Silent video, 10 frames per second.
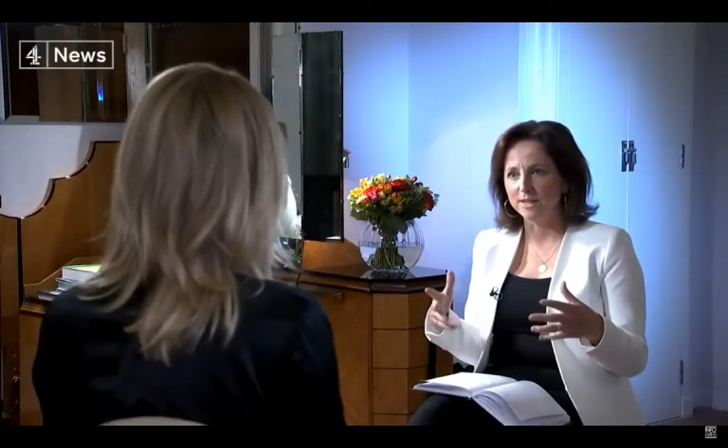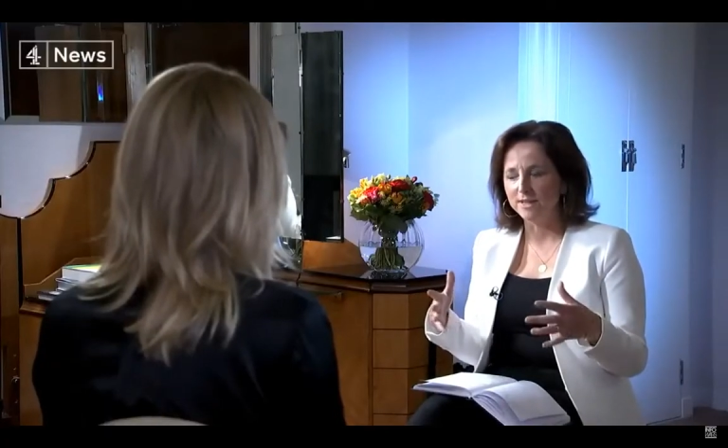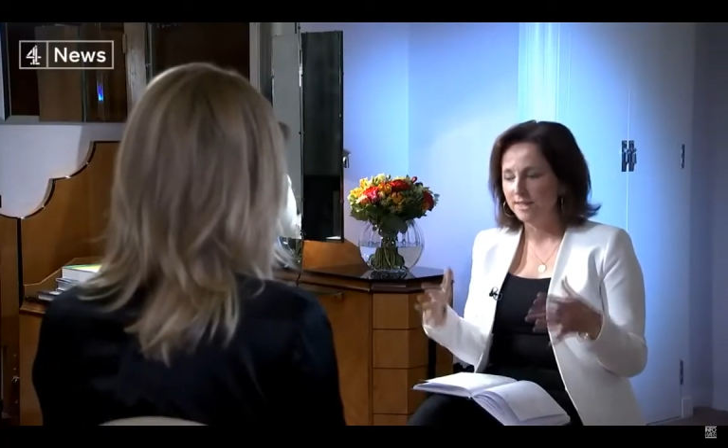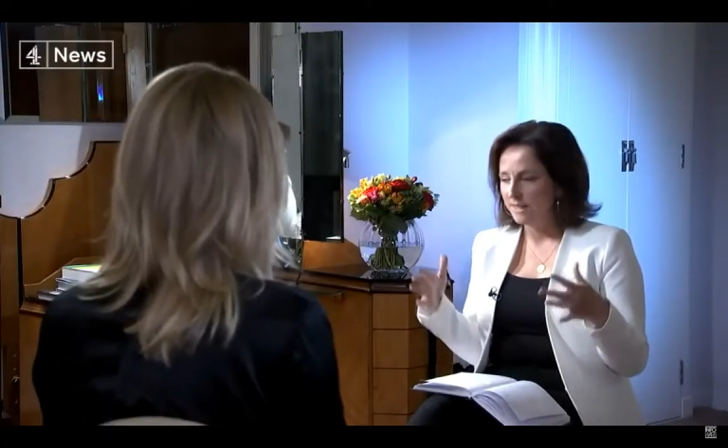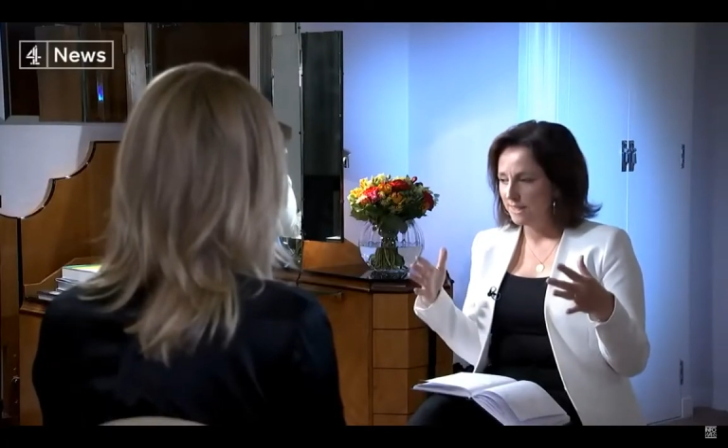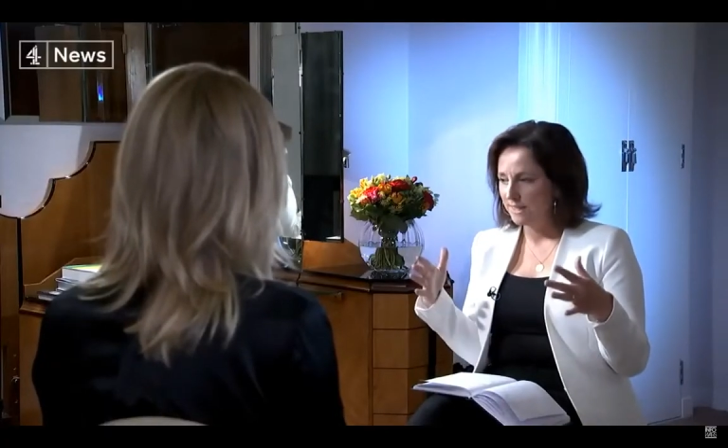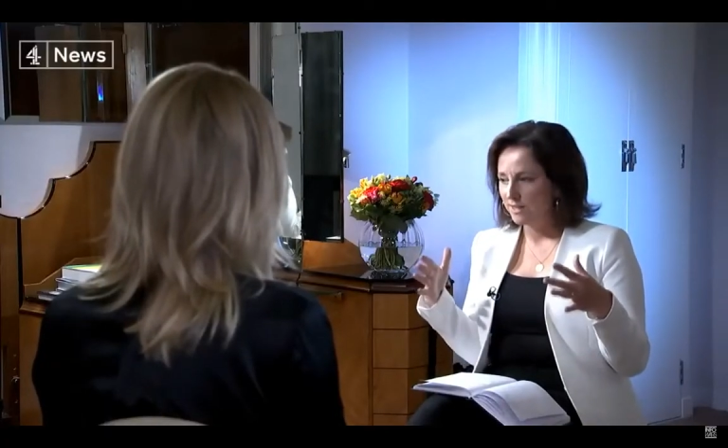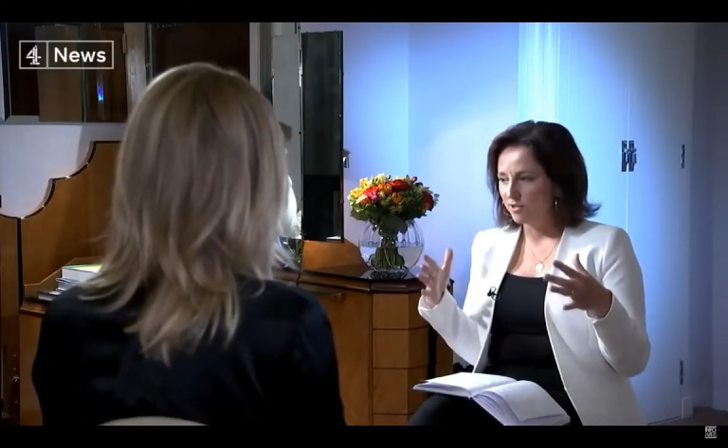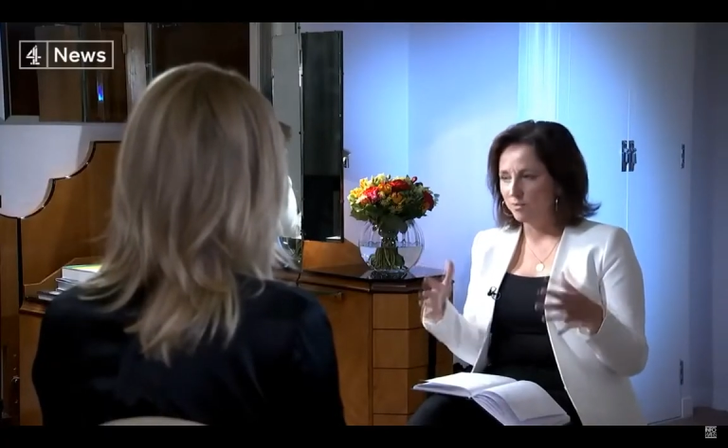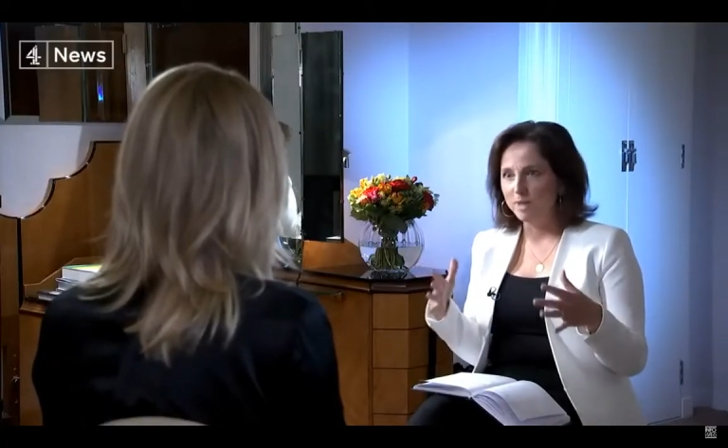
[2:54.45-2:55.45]
it.
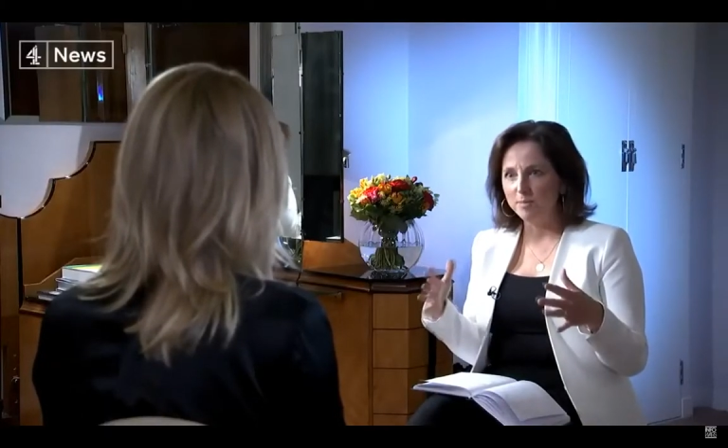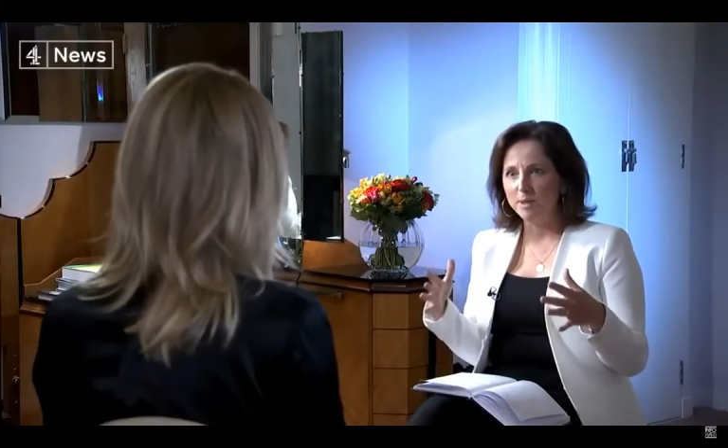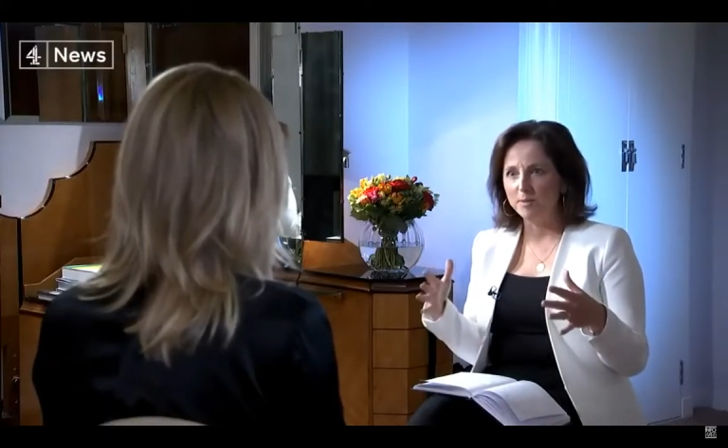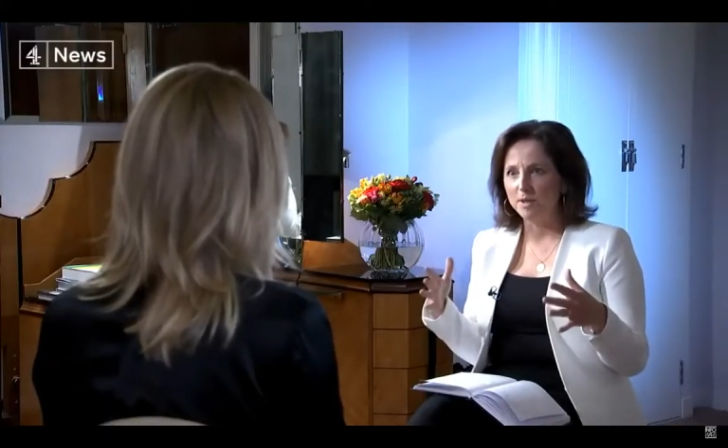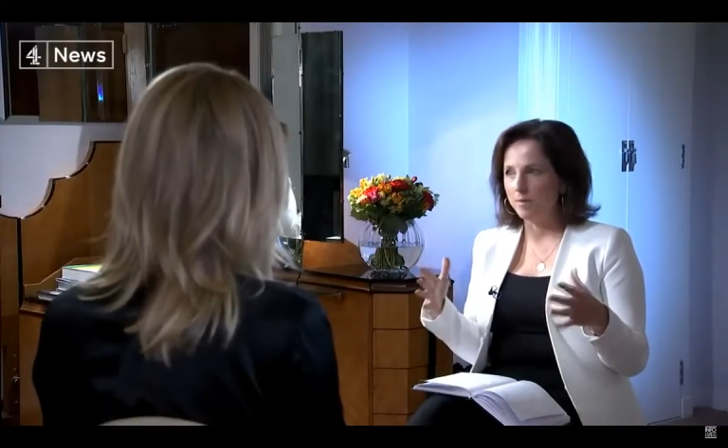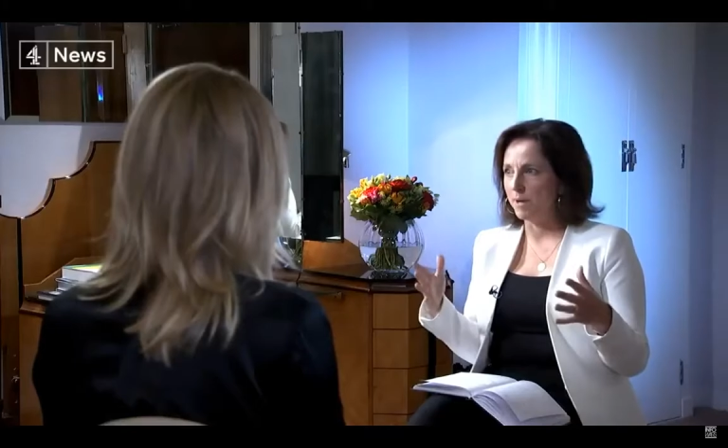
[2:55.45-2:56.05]
There are many people in